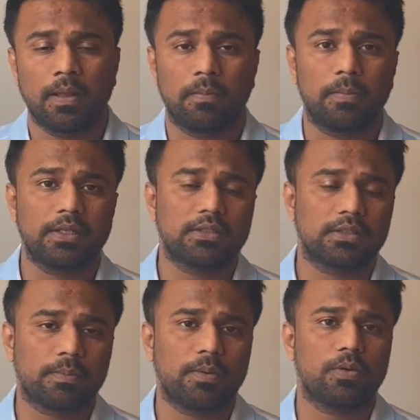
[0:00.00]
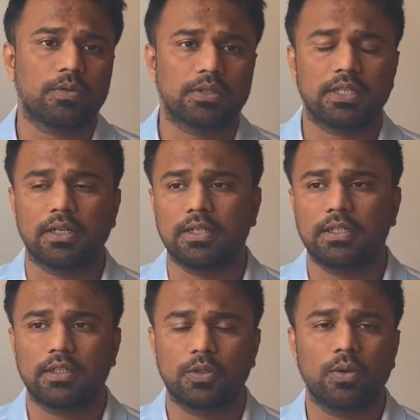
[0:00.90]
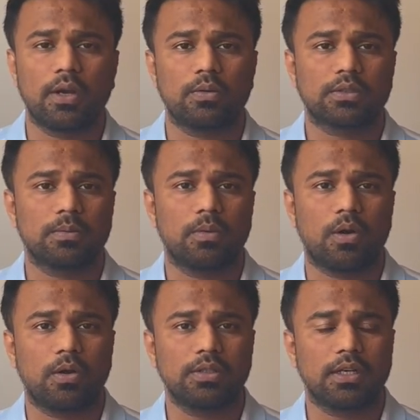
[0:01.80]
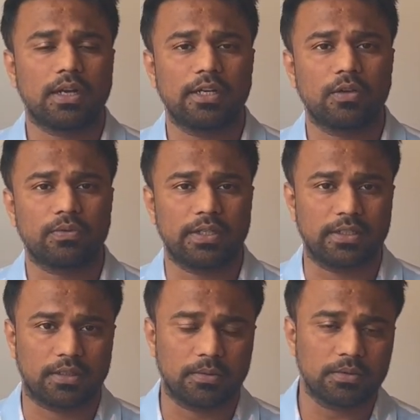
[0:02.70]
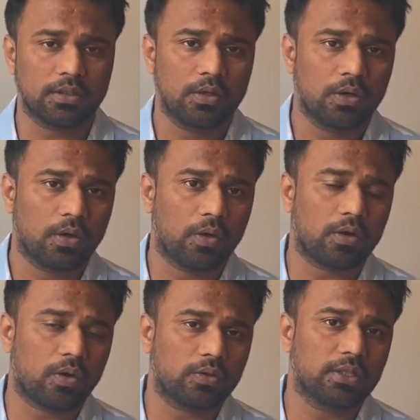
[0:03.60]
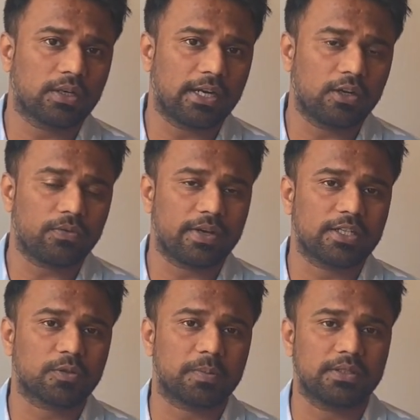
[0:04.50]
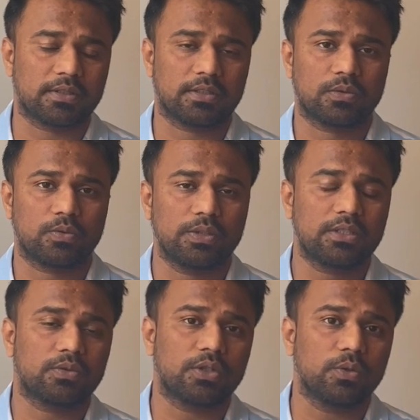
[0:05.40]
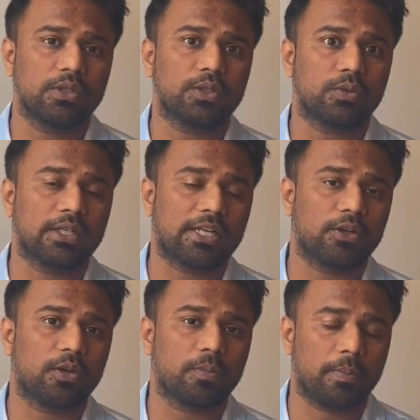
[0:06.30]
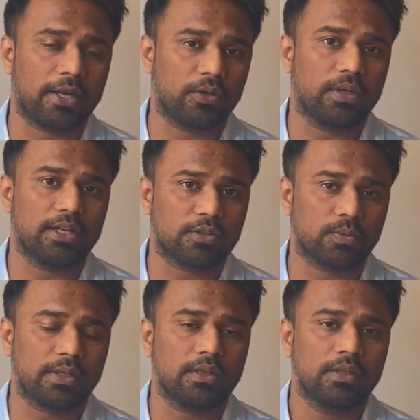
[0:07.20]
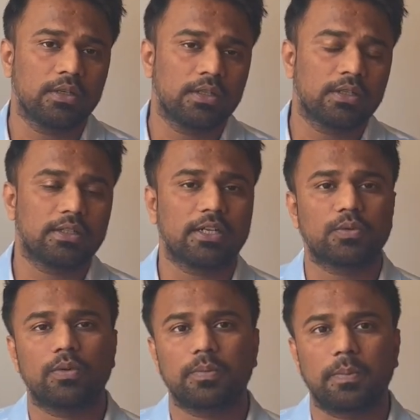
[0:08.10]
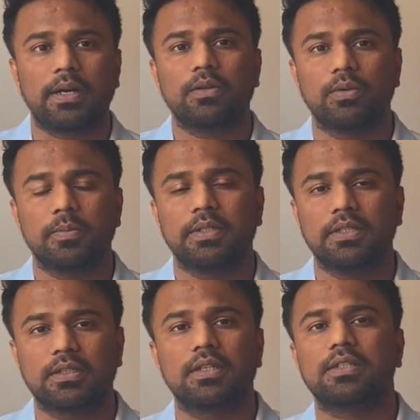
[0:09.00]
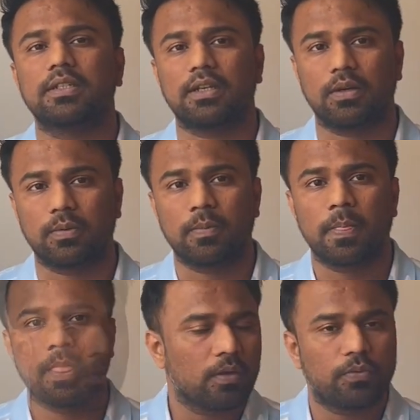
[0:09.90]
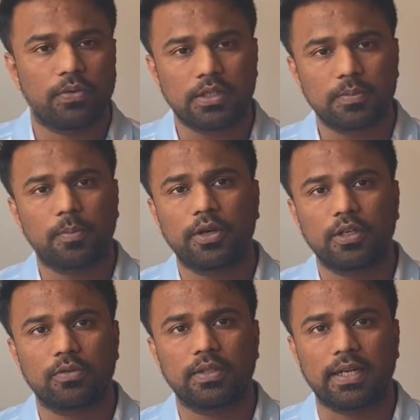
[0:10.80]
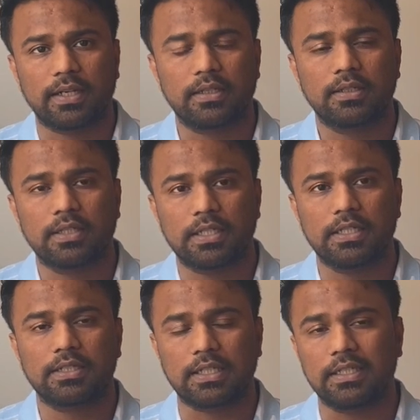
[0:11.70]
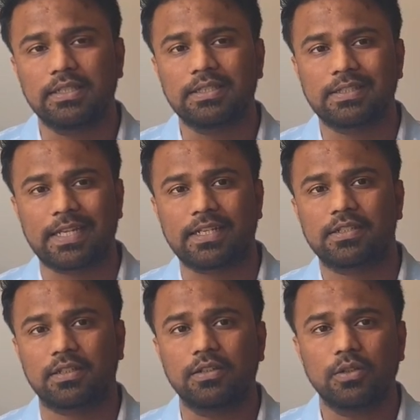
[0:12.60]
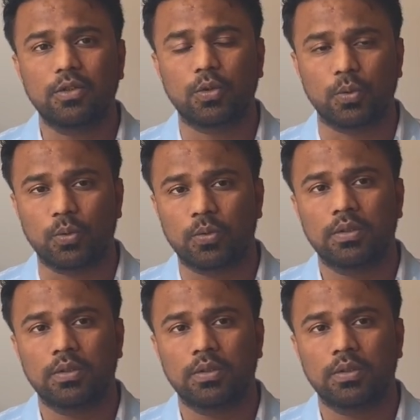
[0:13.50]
But supposingly you have some other kind of incomes or other kind of expenses which you need to declare manually as well. That's what part we'll be discussing now. First point of that is in section 2.